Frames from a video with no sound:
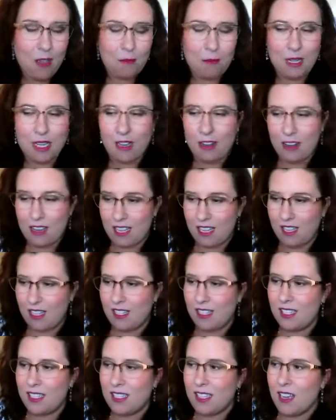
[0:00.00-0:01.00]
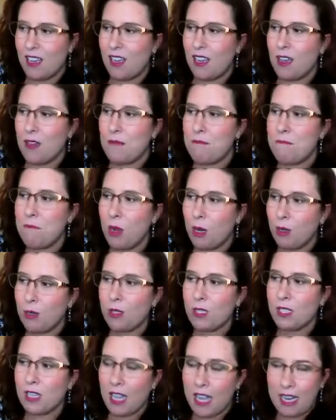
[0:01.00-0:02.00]
because
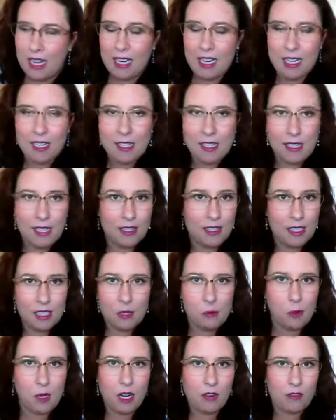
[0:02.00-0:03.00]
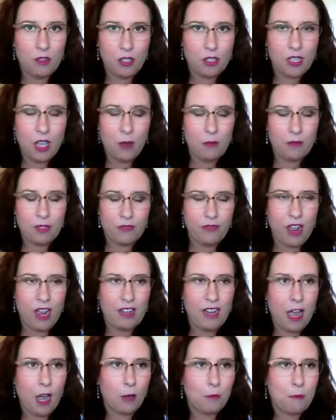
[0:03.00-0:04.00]
most ladies, and this is what I've just come to find
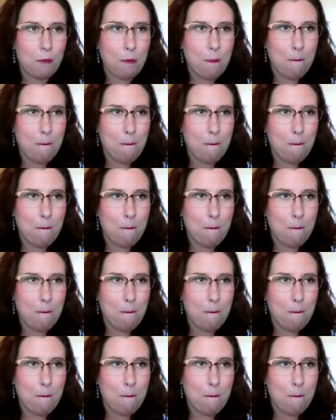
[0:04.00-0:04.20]
out,